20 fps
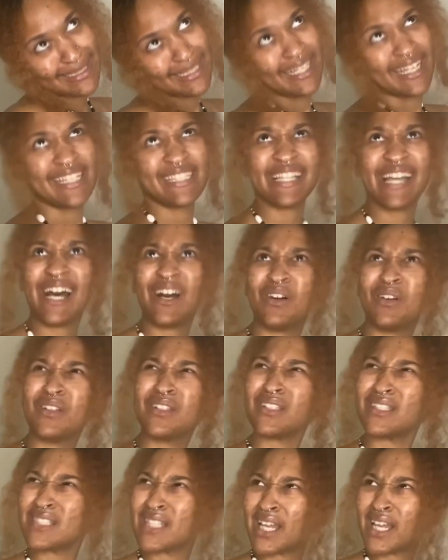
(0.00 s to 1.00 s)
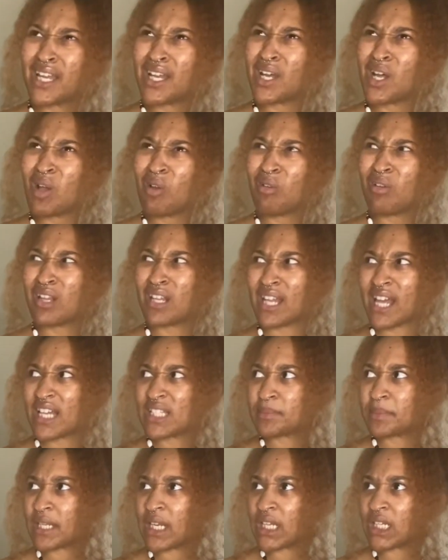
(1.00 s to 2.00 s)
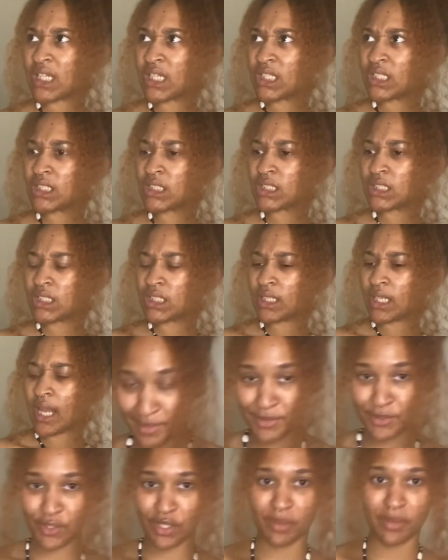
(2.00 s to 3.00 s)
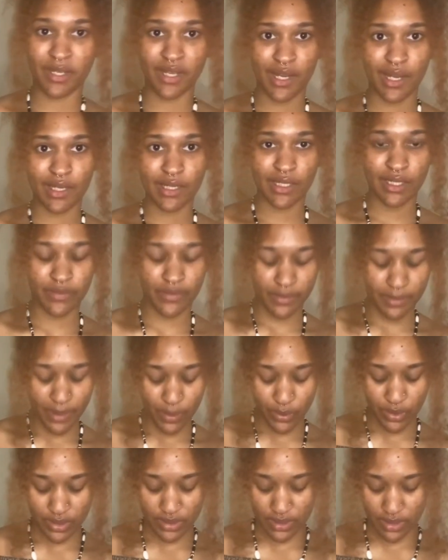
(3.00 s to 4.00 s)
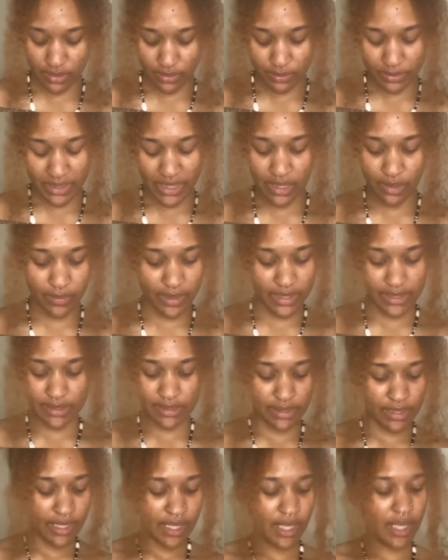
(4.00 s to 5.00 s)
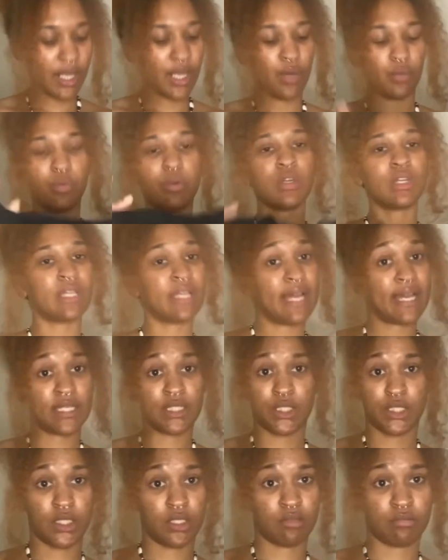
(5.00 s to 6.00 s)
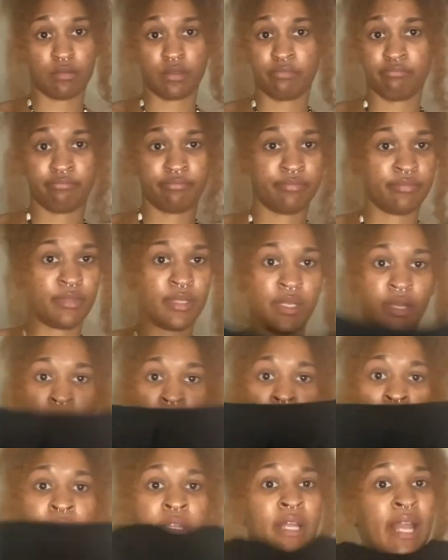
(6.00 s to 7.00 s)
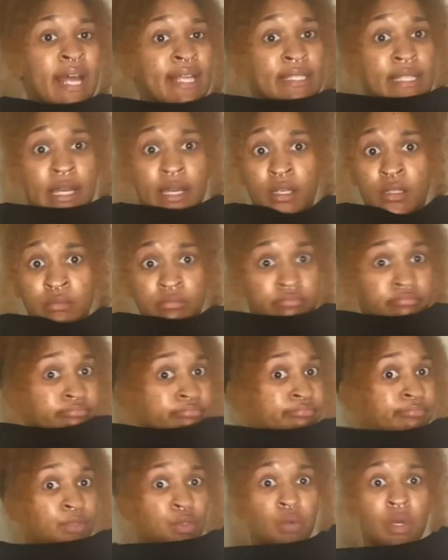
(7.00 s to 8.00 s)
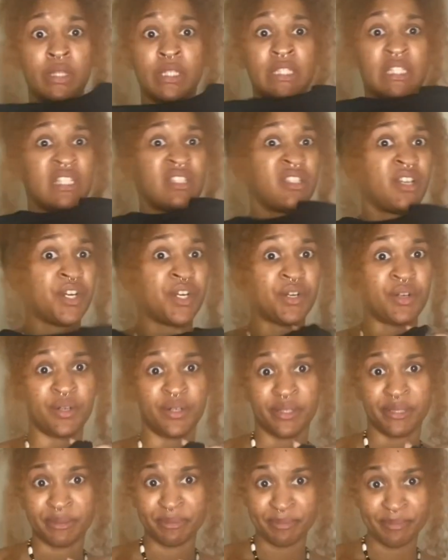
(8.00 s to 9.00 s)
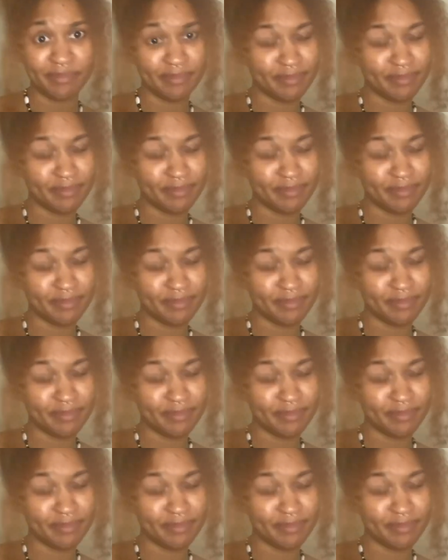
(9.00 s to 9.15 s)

is that how the saying go? Last but not least. No. I'm screaming, y'all. I couldn't even get my words out. Anyways, we're on the last shirt, the last item throughout this entire haul.